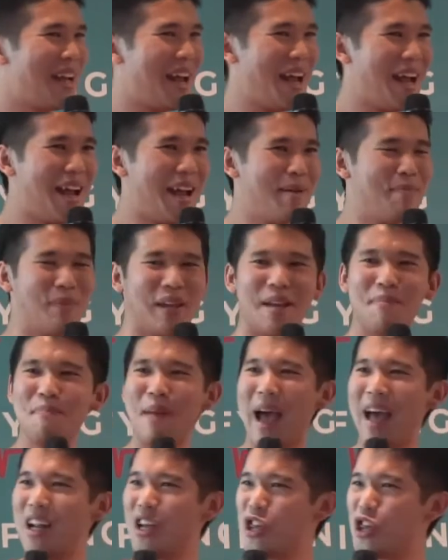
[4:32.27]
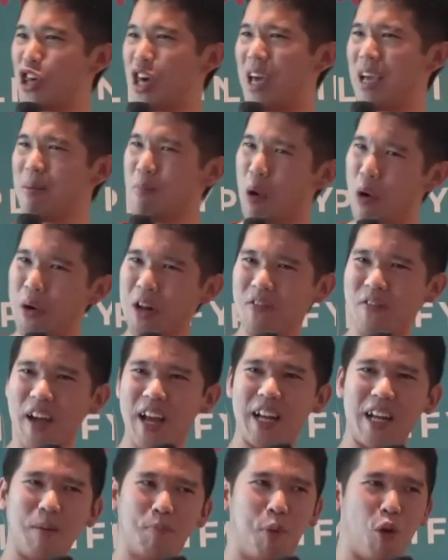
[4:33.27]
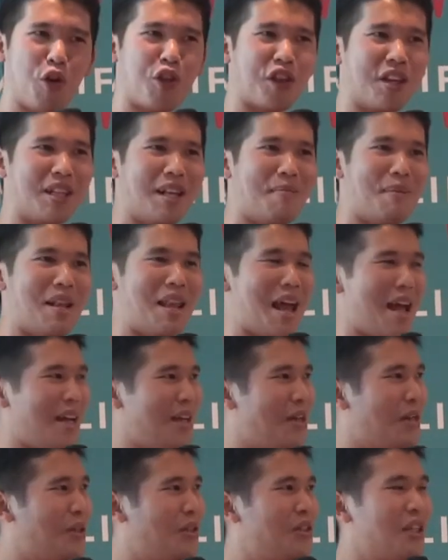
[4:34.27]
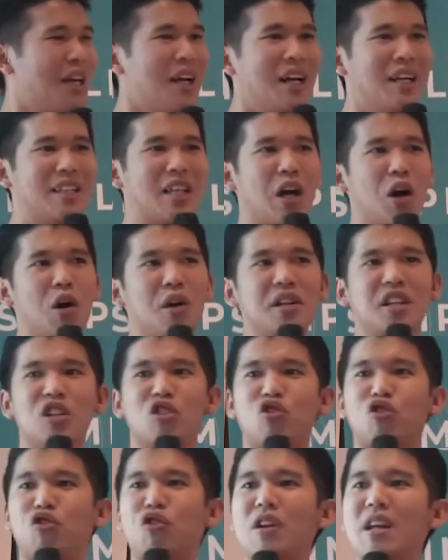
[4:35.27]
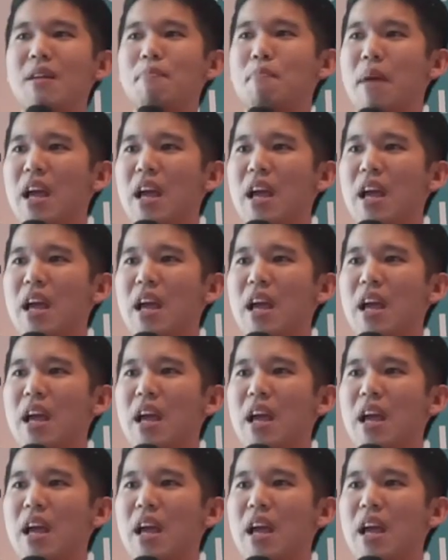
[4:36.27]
day, in managing, motivating, pushing the millennials, there are only 3